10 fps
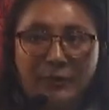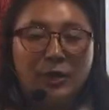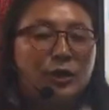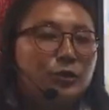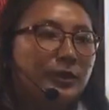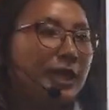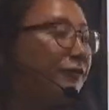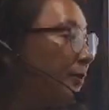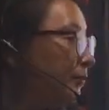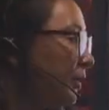So if a
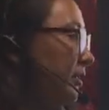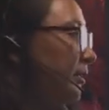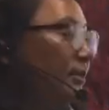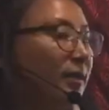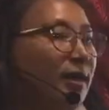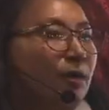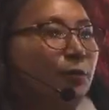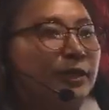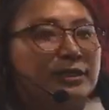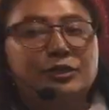person who
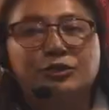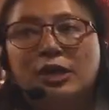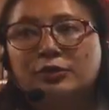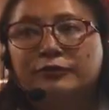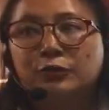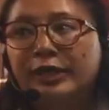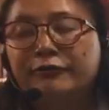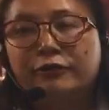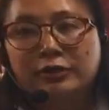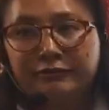is in charge of cooking
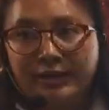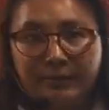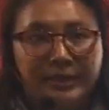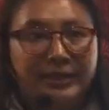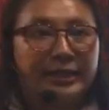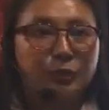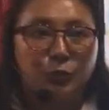for the family is